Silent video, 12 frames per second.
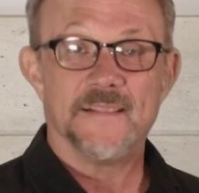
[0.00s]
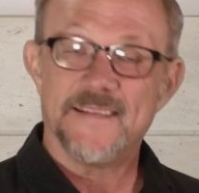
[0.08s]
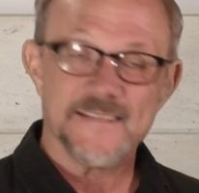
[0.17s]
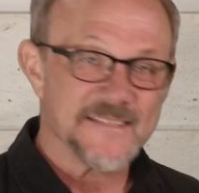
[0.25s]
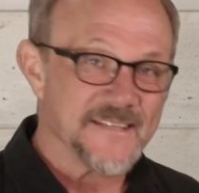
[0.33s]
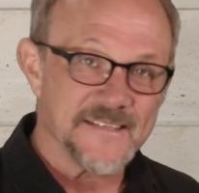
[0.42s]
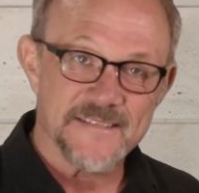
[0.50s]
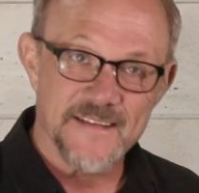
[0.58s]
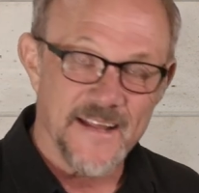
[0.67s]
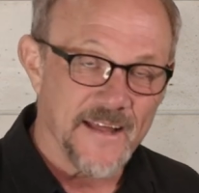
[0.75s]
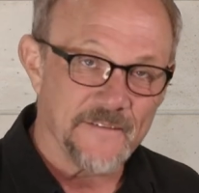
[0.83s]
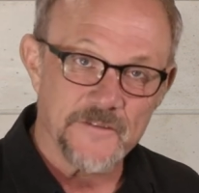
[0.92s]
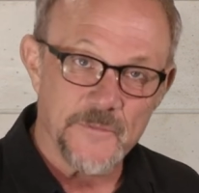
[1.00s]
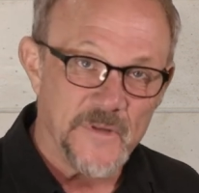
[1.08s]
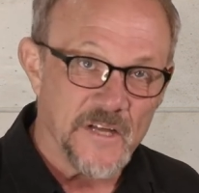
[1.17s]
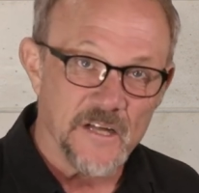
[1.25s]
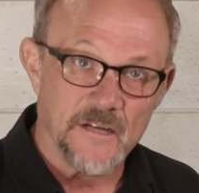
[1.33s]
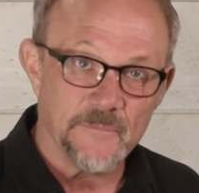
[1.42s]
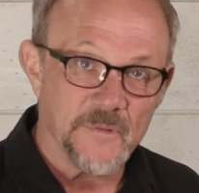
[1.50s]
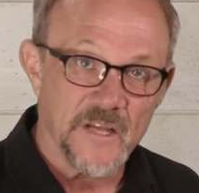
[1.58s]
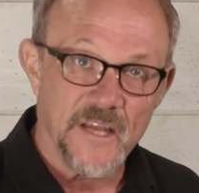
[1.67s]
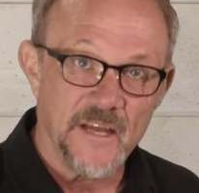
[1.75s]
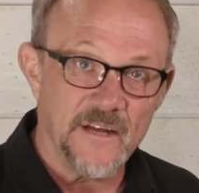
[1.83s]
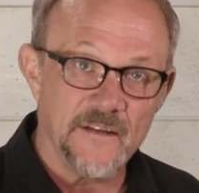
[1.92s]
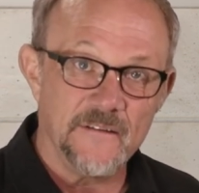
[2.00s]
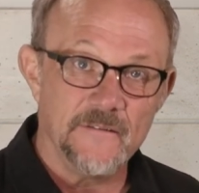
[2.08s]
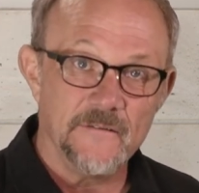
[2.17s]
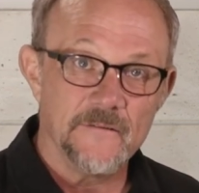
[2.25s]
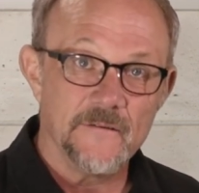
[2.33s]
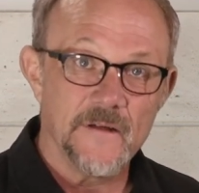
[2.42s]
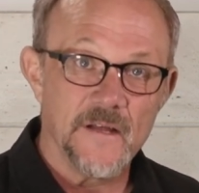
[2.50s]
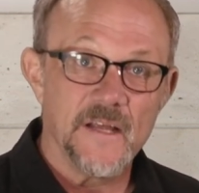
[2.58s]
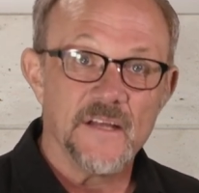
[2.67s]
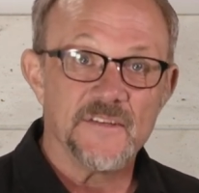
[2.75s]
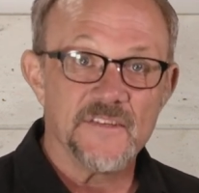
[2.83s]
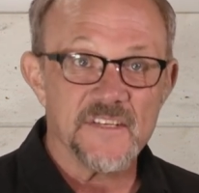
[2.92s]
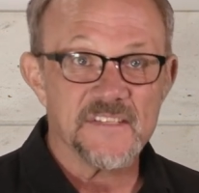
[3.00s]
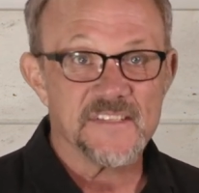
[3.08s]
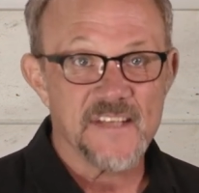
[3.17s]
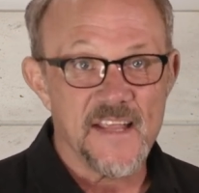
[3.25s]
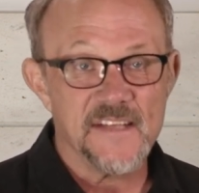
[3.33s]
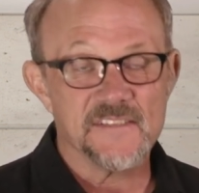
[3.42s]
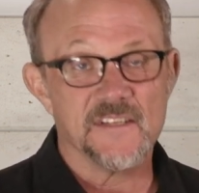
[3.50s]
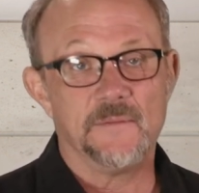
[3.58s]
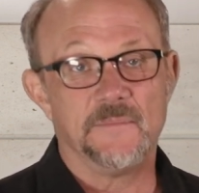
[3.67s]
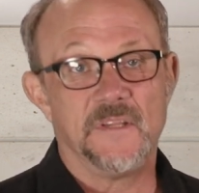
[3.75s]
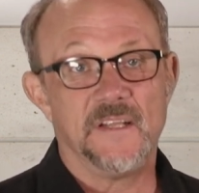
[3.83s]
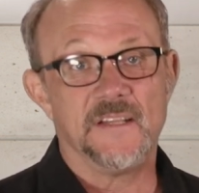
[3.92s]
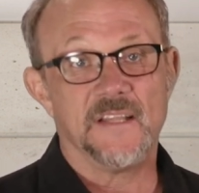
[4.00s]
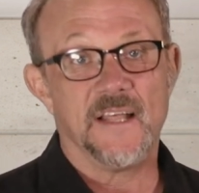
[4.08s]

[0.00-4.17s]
This doesn't have to be complicated. Just say something